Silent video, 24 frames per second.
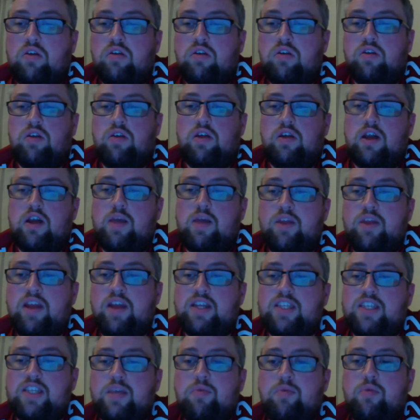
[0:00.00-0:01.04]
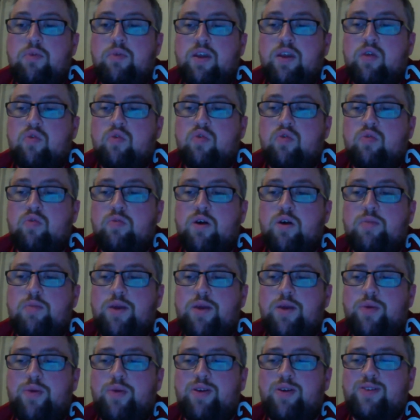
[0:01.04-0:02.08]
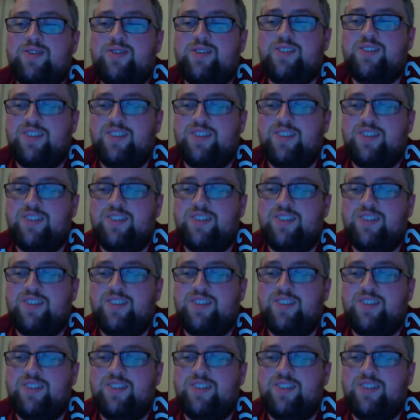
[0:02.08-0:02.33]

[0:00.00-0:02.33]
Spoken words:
the next MMA GOAT, mark my words.